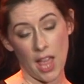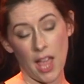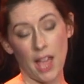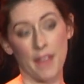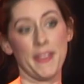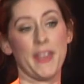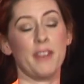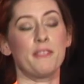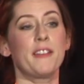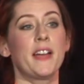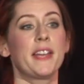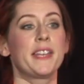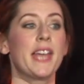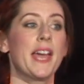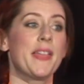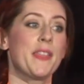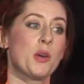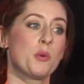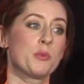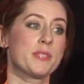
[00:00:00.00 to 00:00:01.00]
And then I found
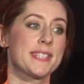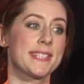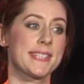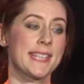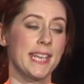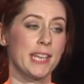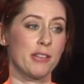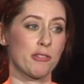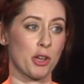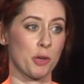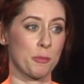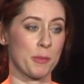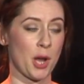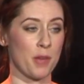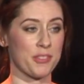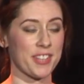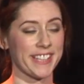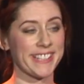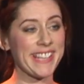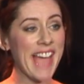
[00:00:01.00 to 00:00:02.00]
out there was a C group, and I
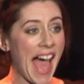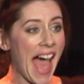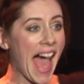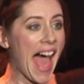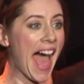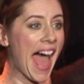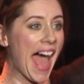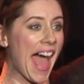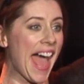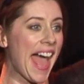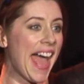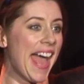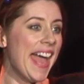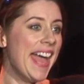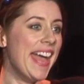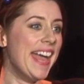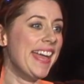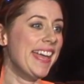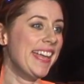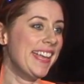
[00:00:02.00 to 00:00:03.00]
was like,
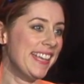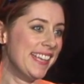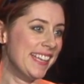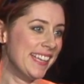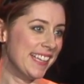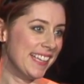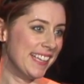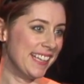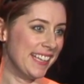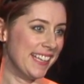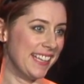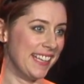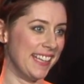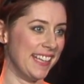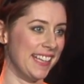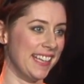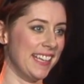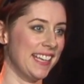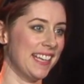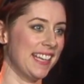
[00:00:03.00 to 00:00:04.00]
yay!
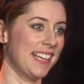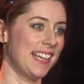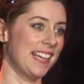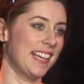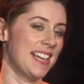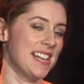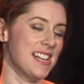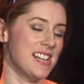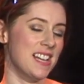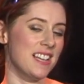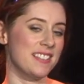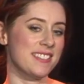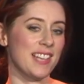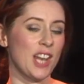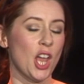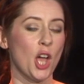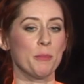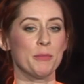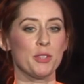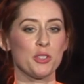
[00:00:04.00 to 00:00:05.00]
Until
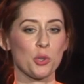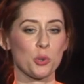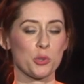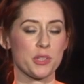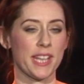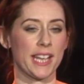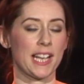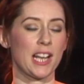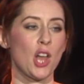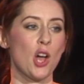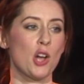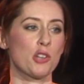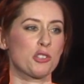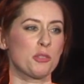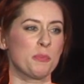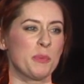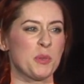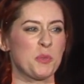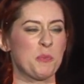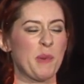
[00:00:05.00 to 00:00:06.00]
I opened the door to that
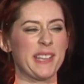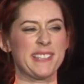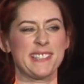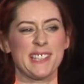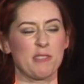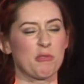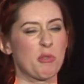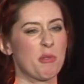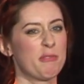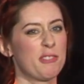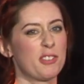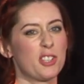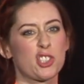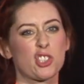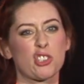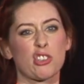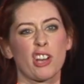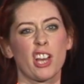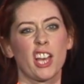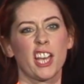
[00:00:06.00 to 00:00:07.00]
classroom, and it was basically a room full of
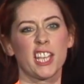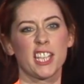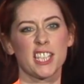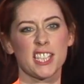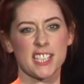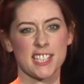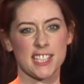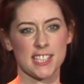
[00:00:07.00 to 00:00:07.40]
trees.